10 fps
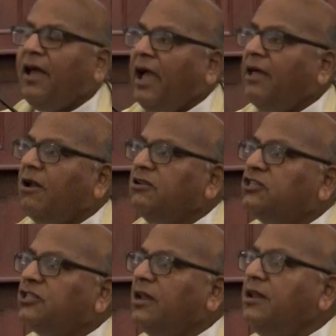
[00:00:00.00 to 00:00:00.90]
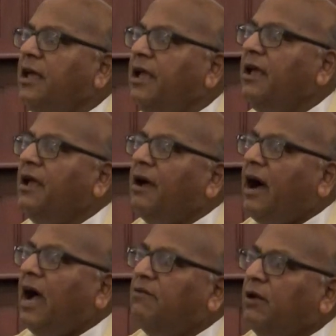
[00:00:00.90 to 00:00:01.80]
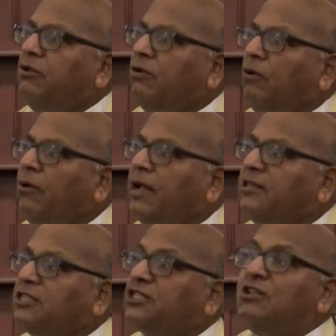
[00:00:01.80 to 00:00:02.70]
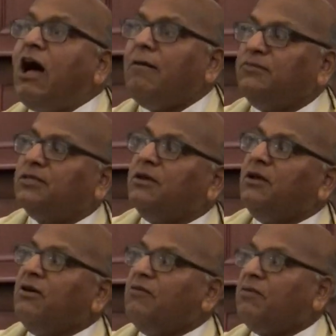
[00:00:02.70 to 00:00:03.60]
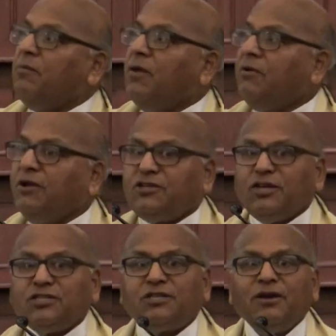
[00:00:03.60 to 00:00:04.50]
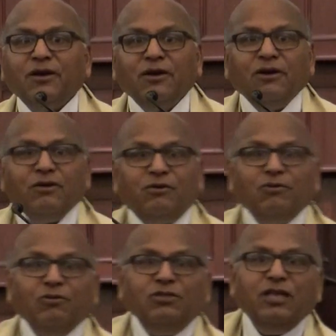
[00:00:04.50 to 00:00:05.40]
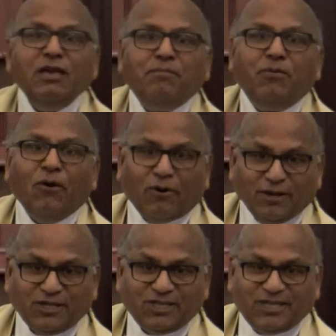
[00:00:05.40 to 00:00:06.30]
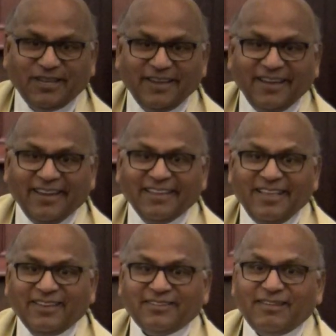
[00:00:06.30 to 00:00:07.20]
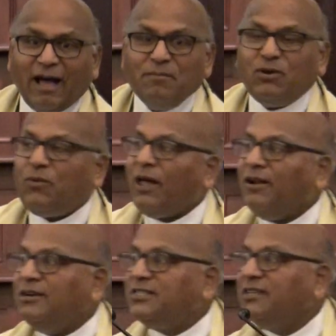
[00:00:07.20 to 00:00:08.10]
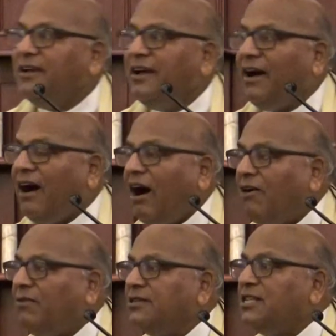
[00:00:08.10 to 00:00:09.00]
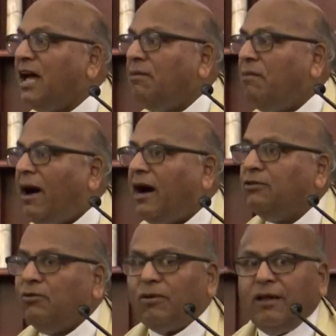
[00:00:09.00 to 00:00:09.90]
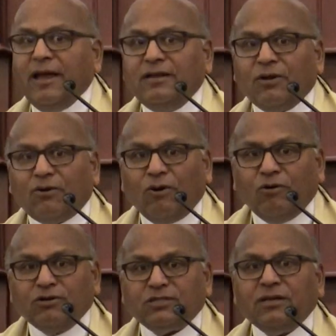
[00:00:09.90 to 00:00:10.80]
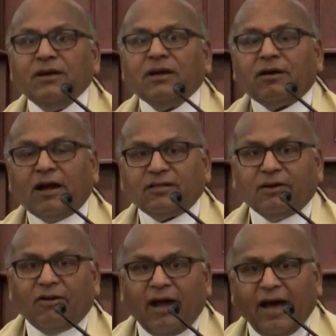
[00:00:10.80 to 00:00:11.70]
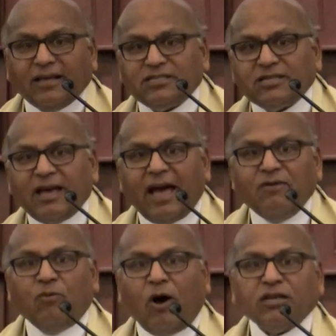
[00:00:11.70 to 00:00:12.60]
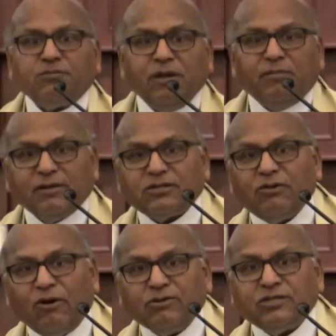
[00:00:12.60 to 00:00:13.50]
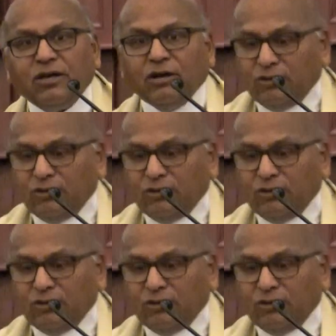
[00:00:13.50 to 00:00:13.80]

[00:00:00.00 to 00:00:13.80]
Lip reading: And on Sunday, I would do in the slums, from the richest to the poorest. The slum dwellers of Islamabad who cleaned the roads, cut the grass, and wash people's clothes.